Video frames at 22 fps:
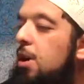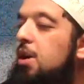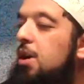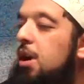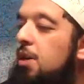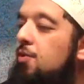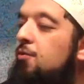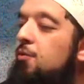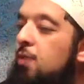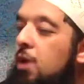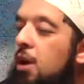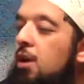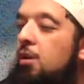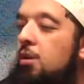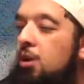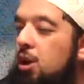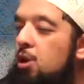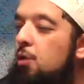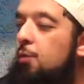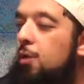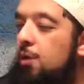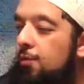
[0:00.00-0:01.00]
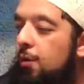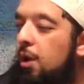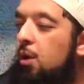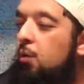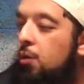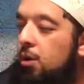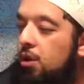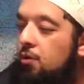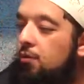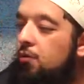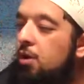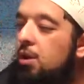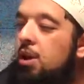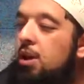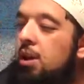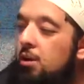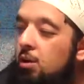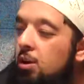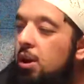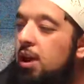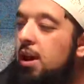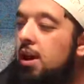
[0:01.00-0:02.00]
But a real human being, when you're
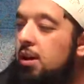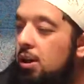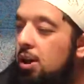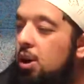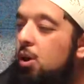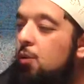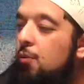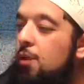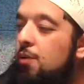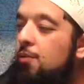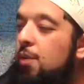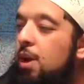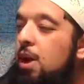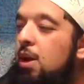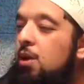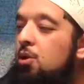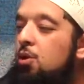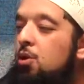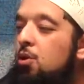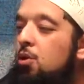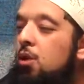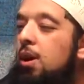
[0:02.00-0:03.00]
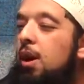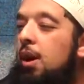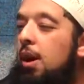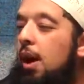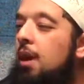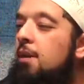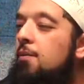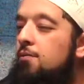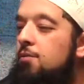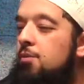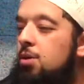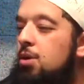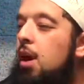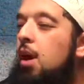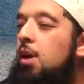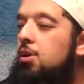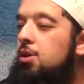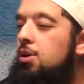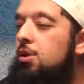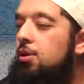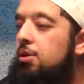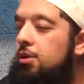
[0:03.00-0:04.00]
really looking at a human being, you're looking at
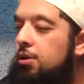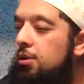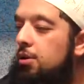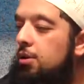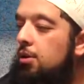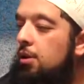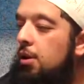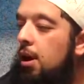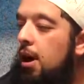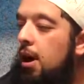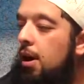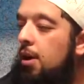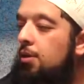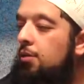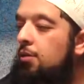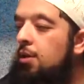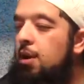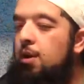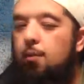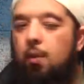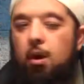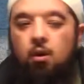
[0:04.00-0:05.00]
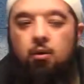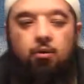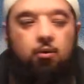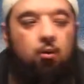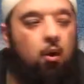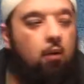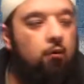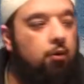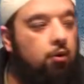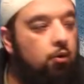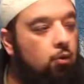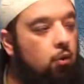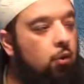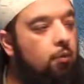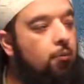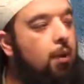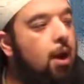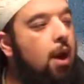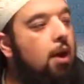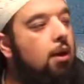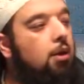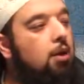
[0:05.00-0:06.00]
not just the eyes. He may also have a
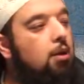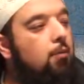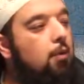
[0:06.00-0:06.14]
sore back.